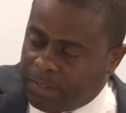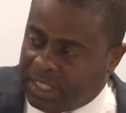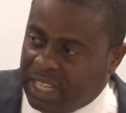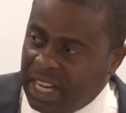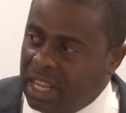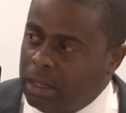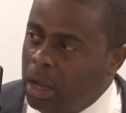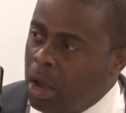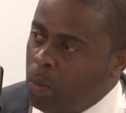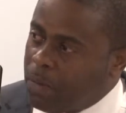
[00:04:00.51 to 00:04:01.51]
of dealing
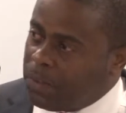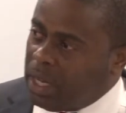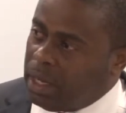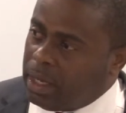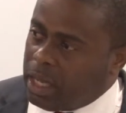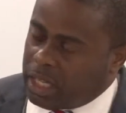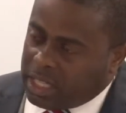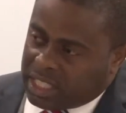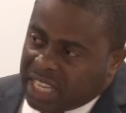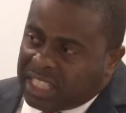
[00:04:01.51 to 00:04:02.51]
with the
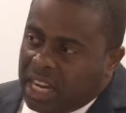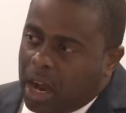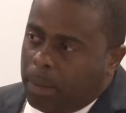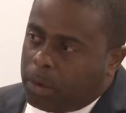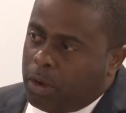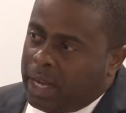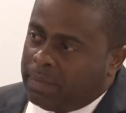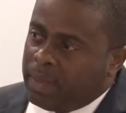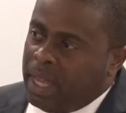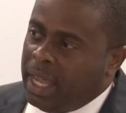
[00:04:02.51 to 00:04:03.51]
city upgrade.
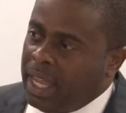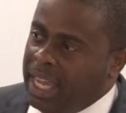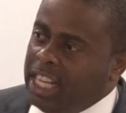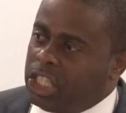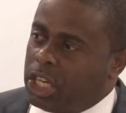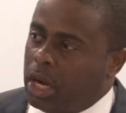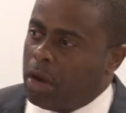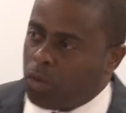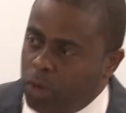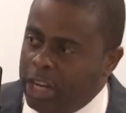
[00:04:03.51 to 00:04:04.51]
Each
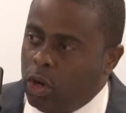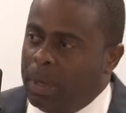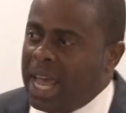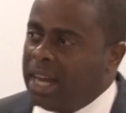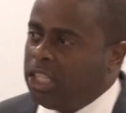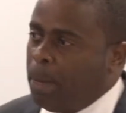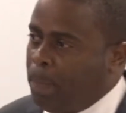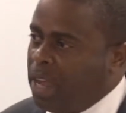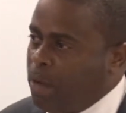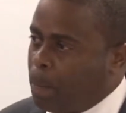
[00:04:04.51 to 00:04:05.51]
renewable energy
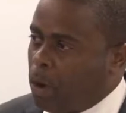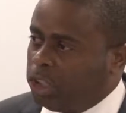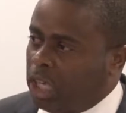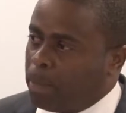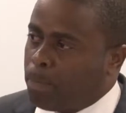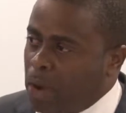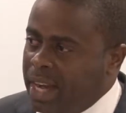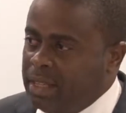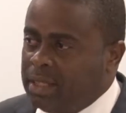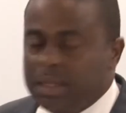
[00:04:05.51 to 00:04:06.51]
PV project
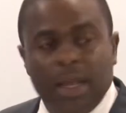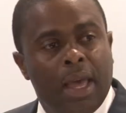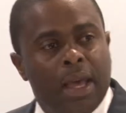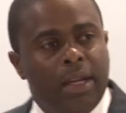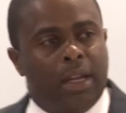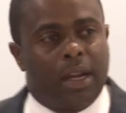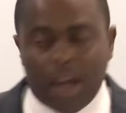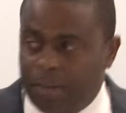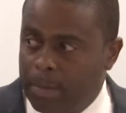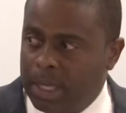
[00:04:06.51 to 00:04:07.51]
brings the
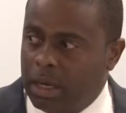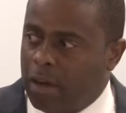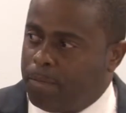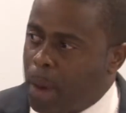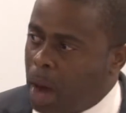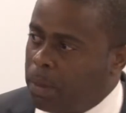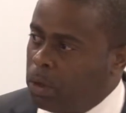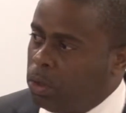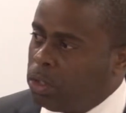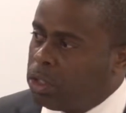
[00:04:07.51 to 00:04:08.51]
government of
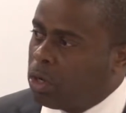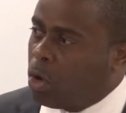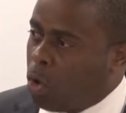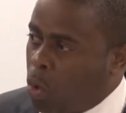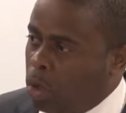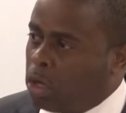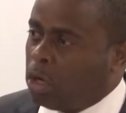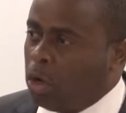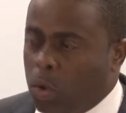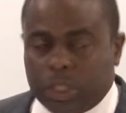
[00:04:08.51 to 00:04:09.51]
Barbados' goal
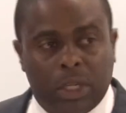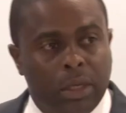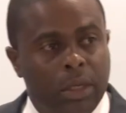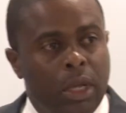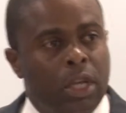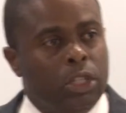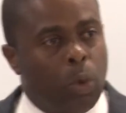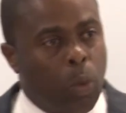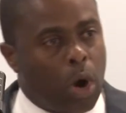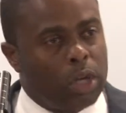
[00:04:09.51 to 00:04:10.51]
closer
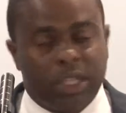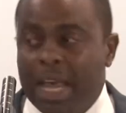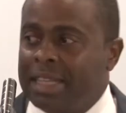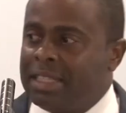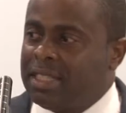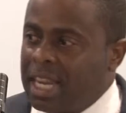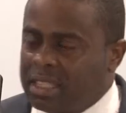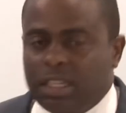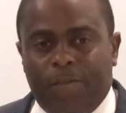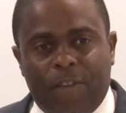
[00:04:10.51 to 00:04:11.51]
towards
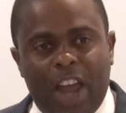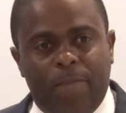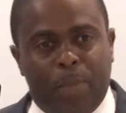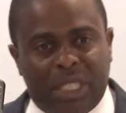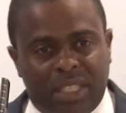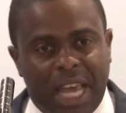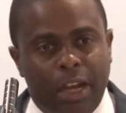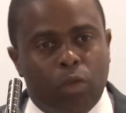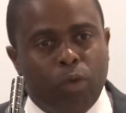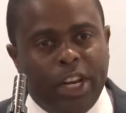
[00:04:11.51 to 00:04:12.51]

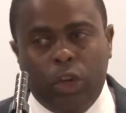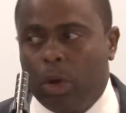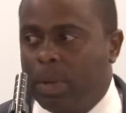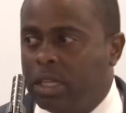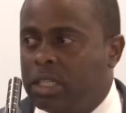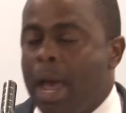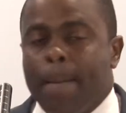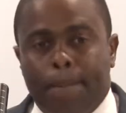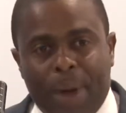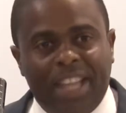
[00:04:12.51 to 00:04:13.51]
65% renewables
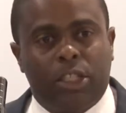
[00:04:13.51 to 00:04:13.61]
by